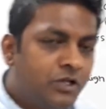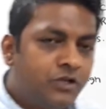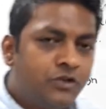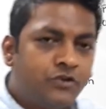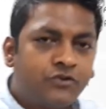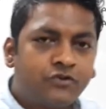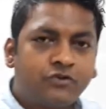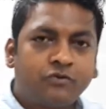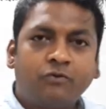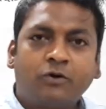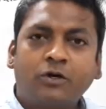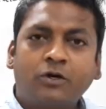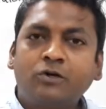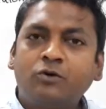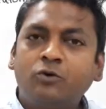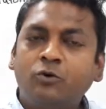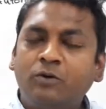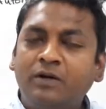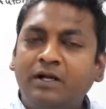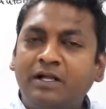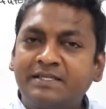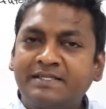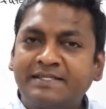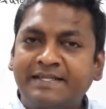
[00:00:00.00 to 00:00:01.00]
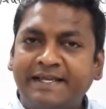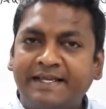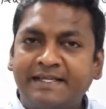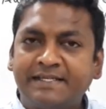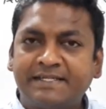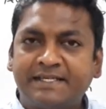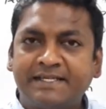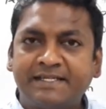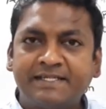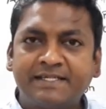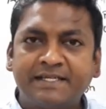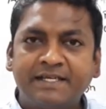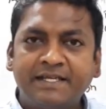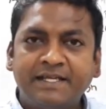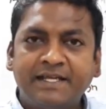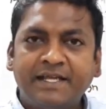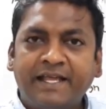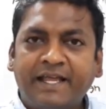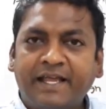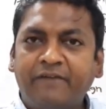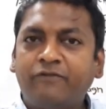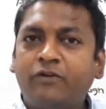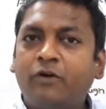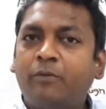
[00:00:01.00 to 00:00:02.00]
So what Google says is,
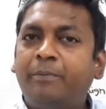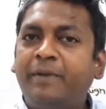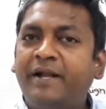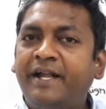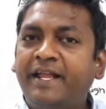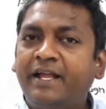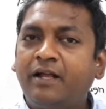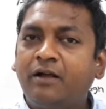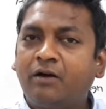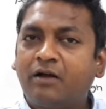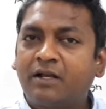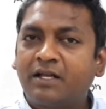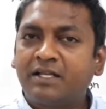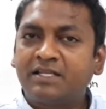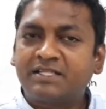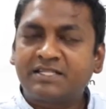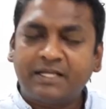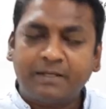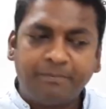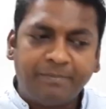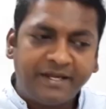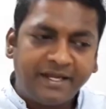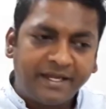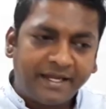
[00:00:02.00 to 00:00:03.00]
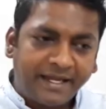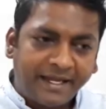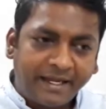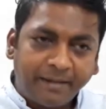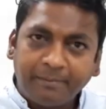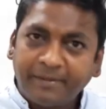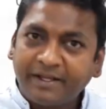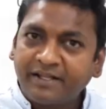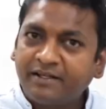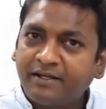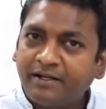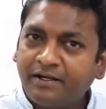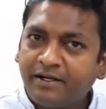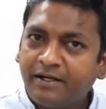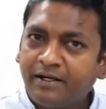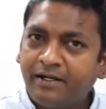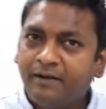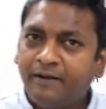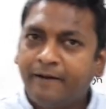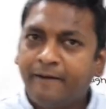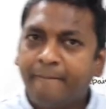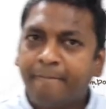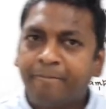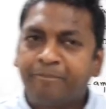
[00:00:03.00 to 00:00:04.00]
if you're bidding on a CPA method,
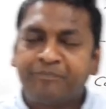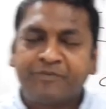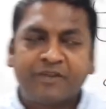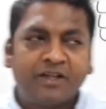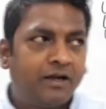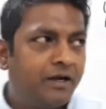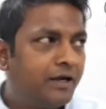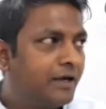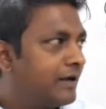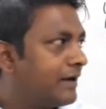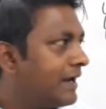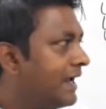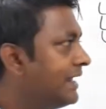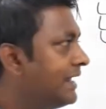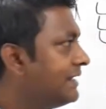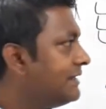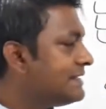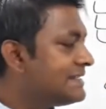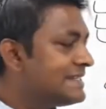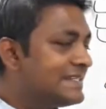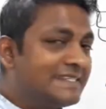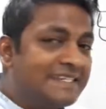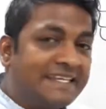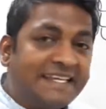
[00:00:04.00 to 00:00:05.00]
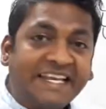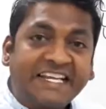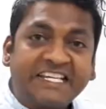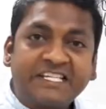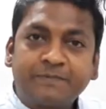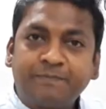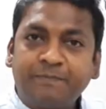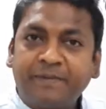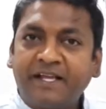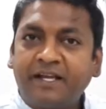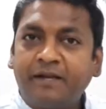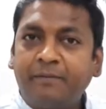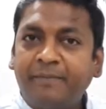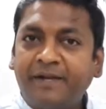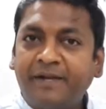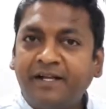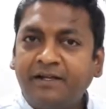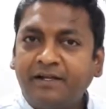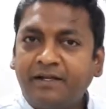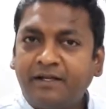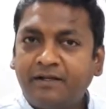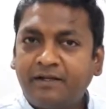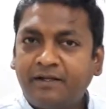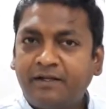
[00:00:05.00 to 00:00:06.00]
try this as an
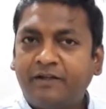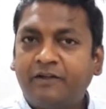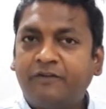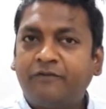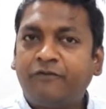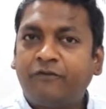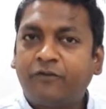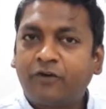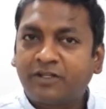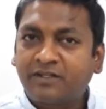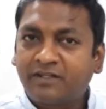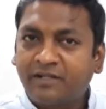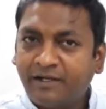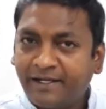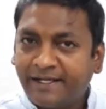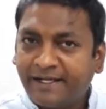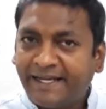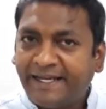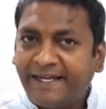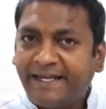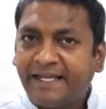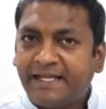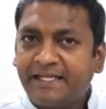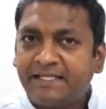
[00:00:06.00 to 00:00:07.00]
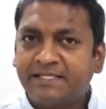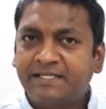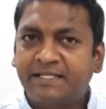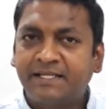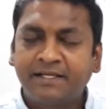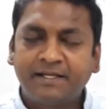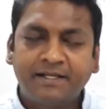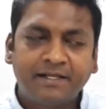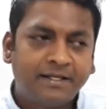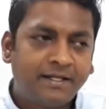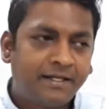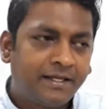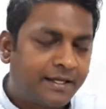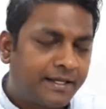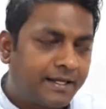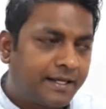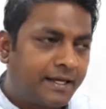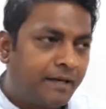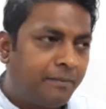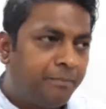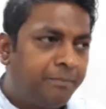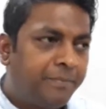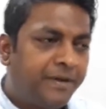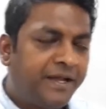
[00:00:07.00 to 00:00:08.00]
experiment for 30 days.
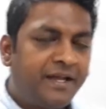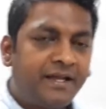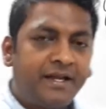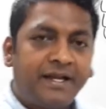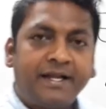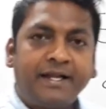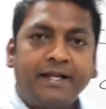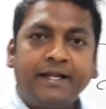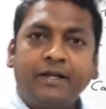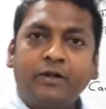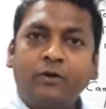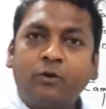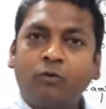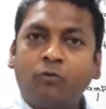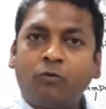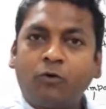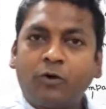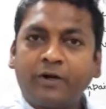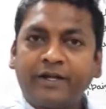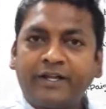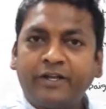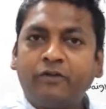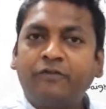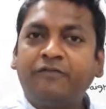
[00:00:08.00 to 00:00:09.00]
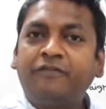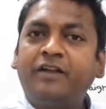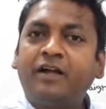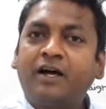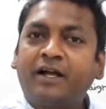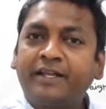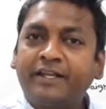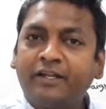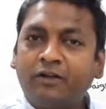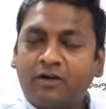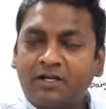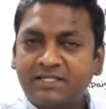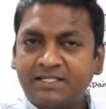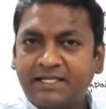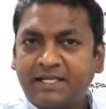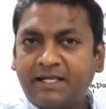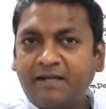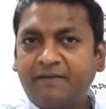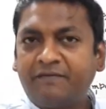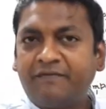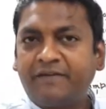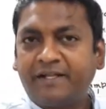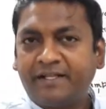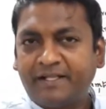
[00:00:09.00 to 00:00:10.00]
Compare it to what you've done
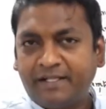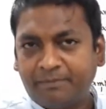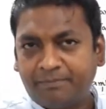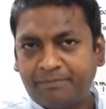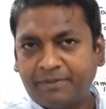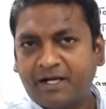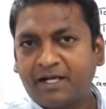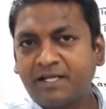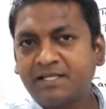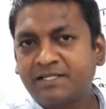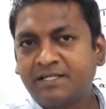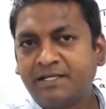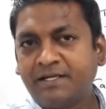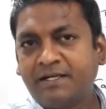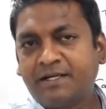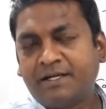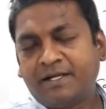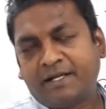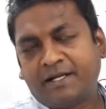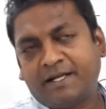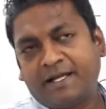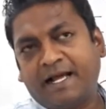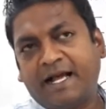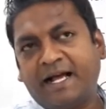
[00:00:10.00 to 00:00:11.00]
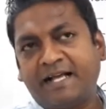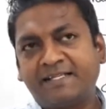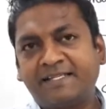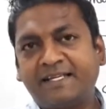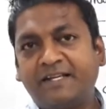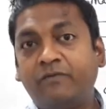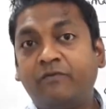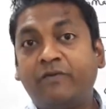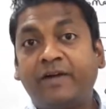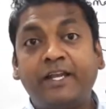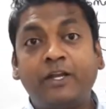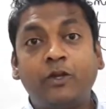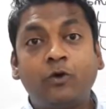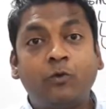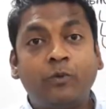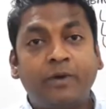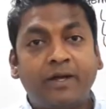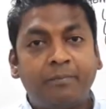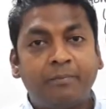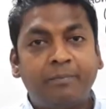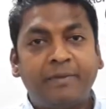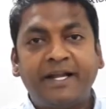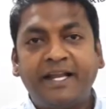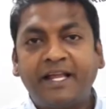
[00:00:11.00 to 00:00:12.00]
yourself in the past, as in when you
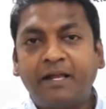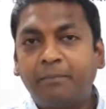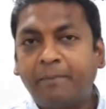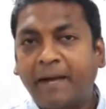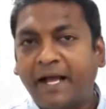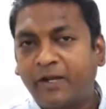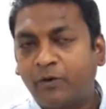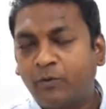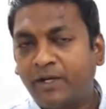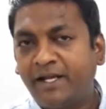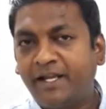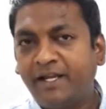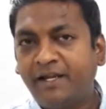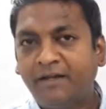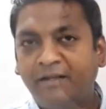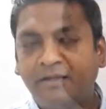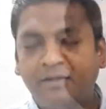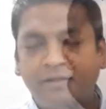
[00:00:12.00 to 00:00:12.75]
were bidding manually.